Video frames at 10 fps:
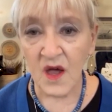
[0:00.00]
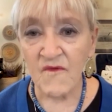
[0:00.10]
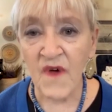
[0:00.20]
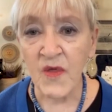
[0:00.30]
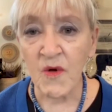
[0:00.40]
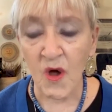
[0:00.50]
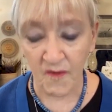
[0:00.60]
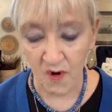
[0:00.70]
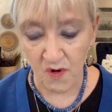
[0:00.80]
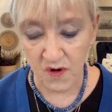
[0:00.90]
Father
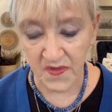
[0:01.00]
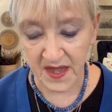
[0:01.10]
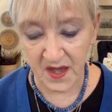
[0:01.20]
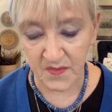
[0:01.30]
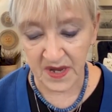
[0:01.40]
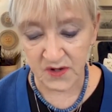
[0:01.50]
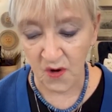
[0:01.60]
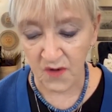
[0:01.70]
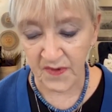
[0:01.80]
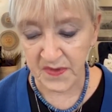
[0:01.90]
overheard them and
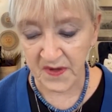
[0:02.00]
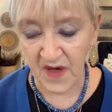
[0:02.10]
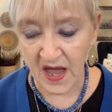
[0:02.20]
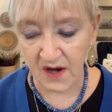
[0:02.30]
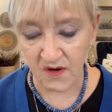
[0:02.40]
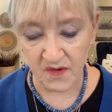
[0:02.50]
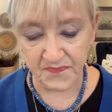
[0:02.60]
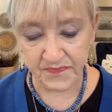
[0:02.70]
turned from the fire.